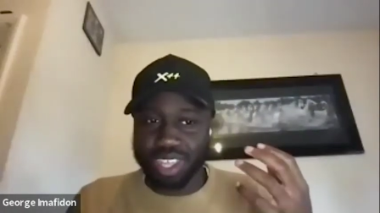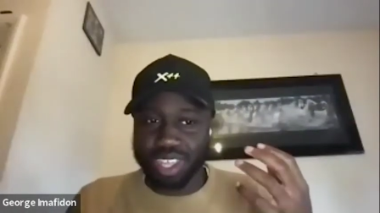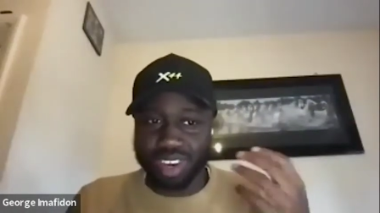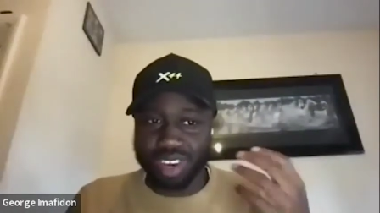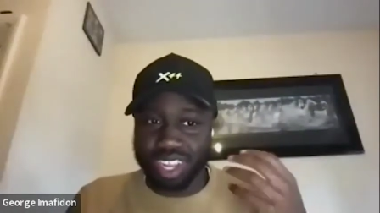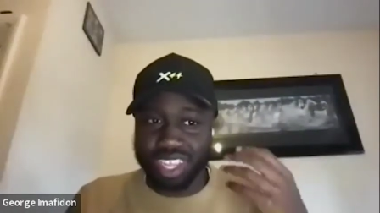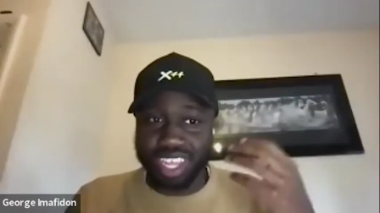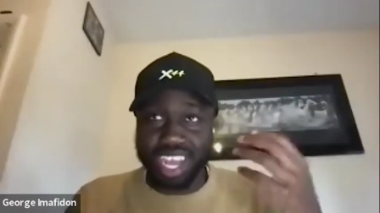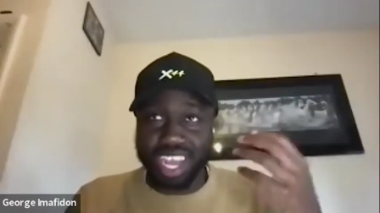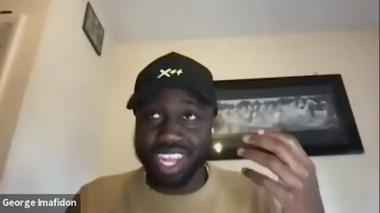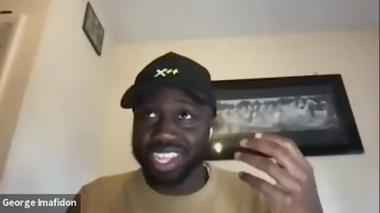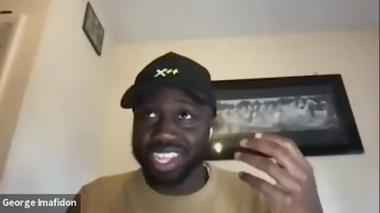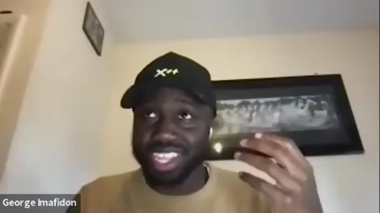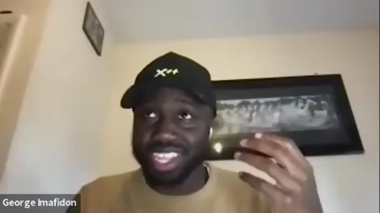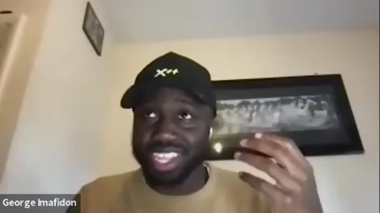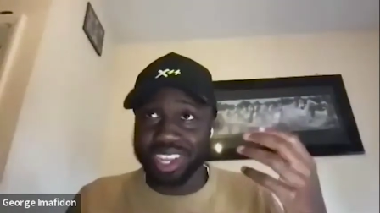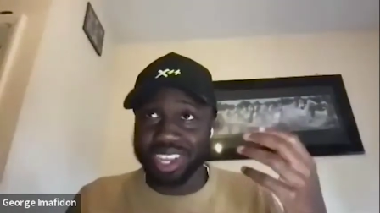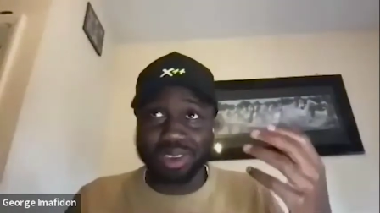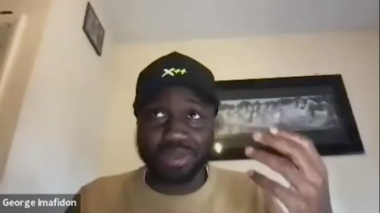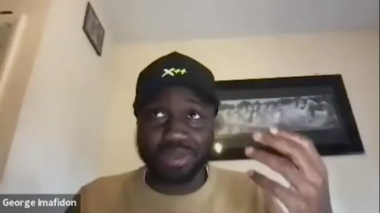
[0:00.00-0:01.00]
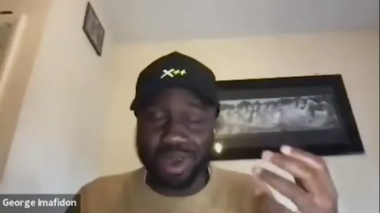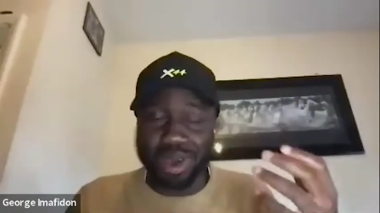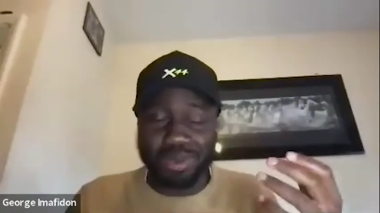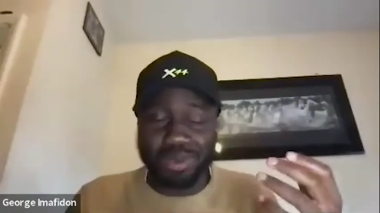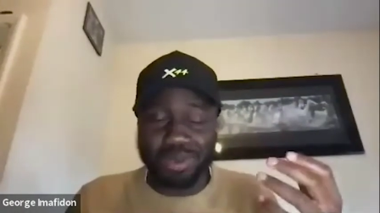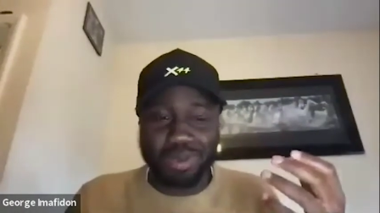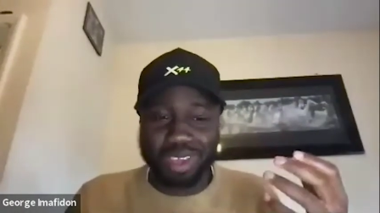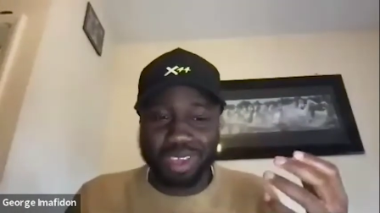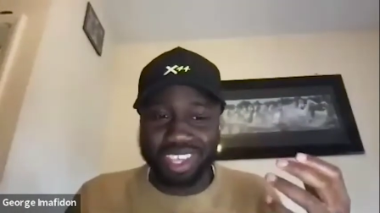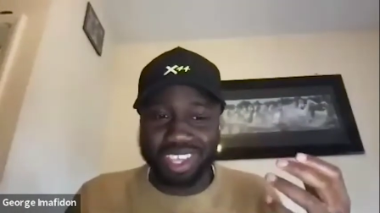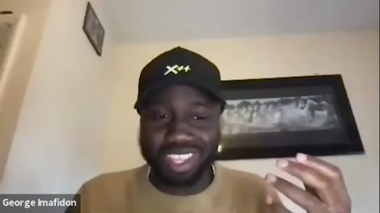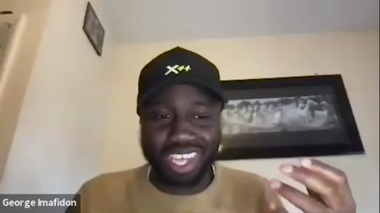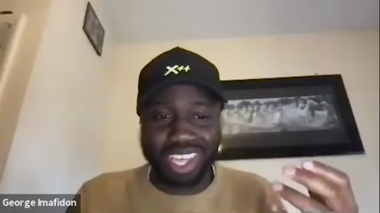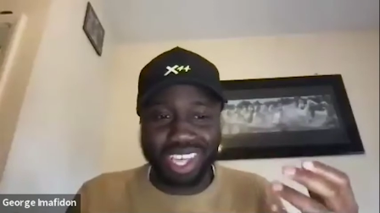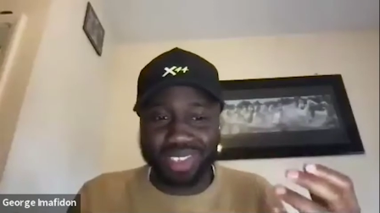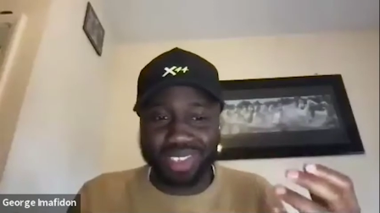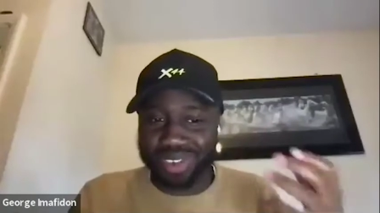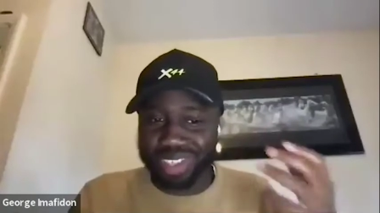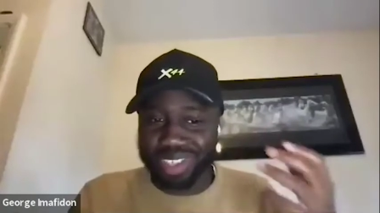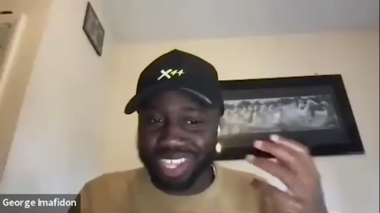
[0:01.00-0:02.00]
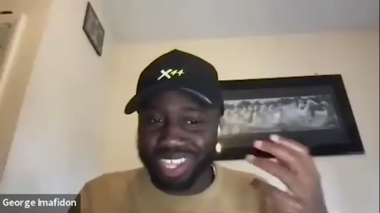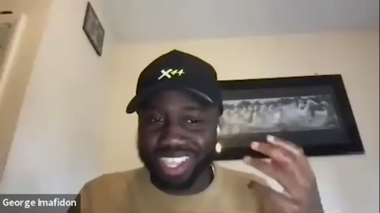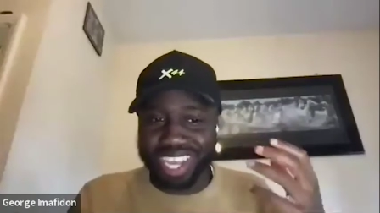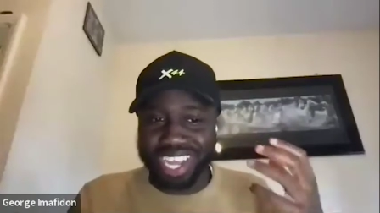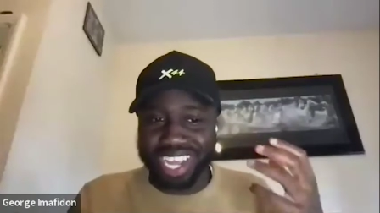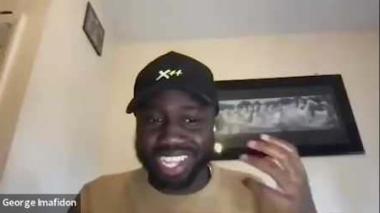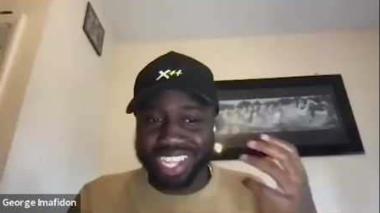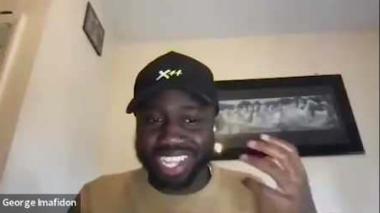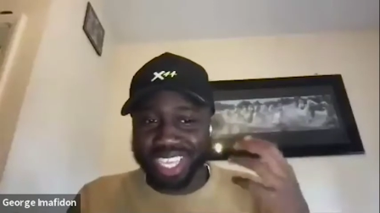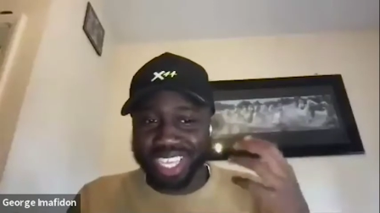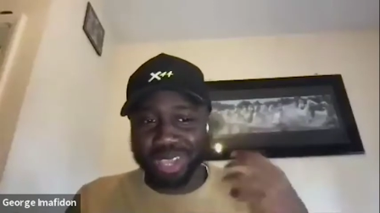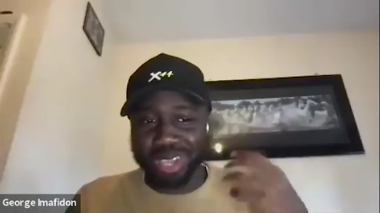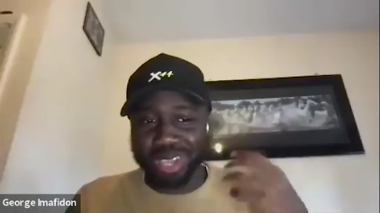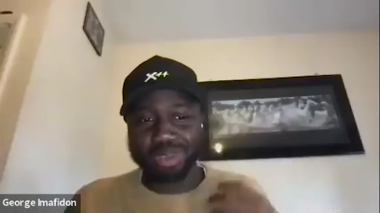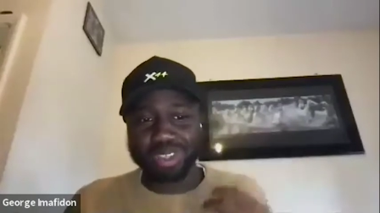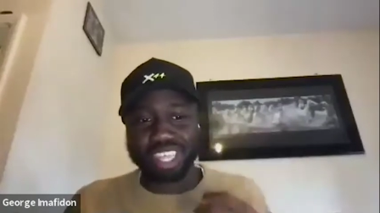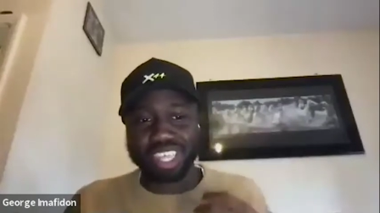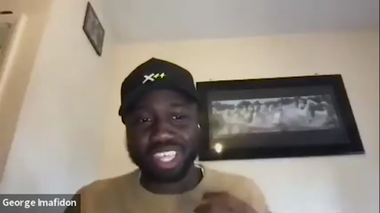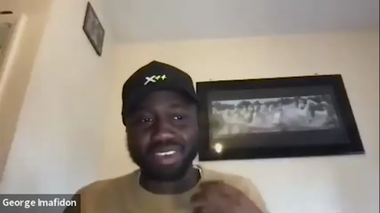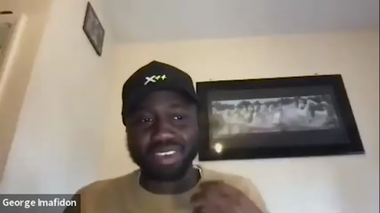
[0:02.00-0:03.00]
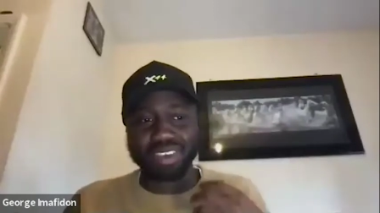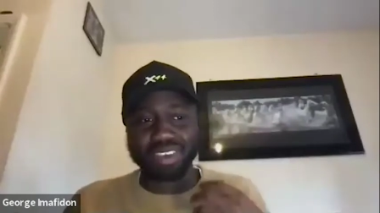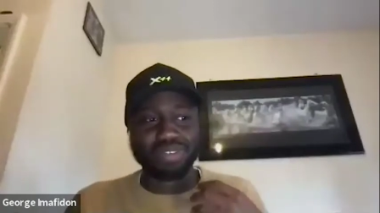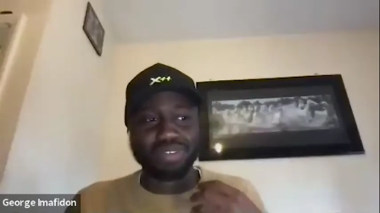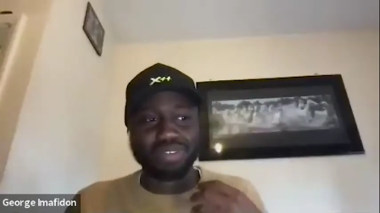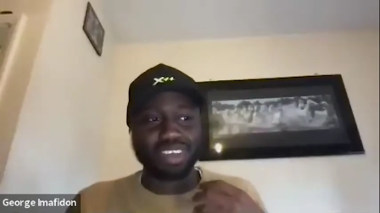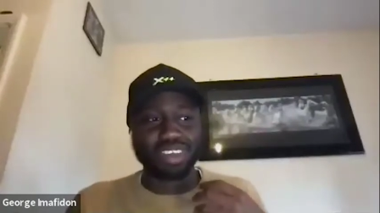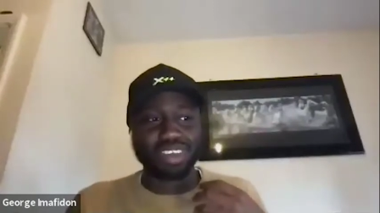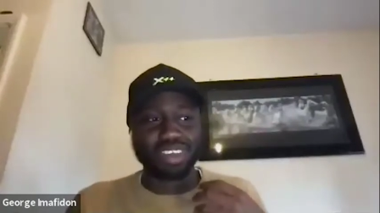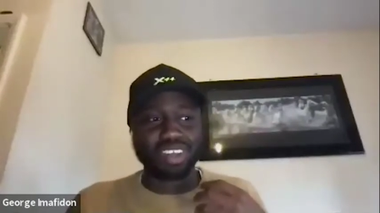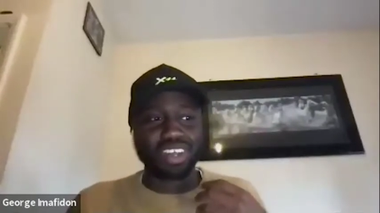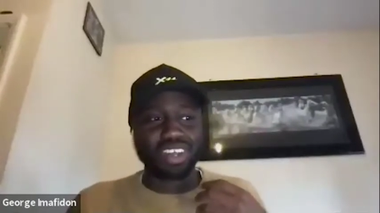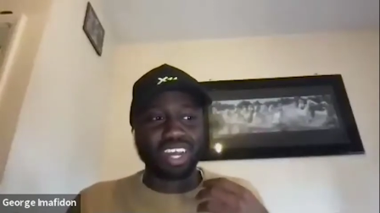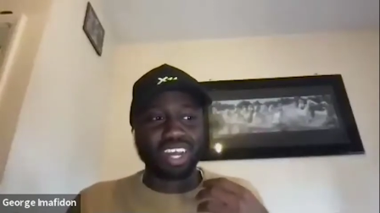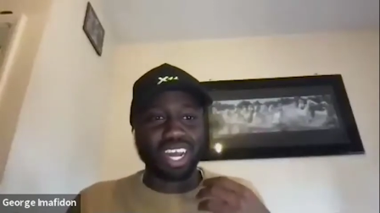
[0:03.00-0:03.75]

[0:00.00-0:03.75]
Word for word: because it's just it's not designed to help you be successful, it's designed to keep you safe.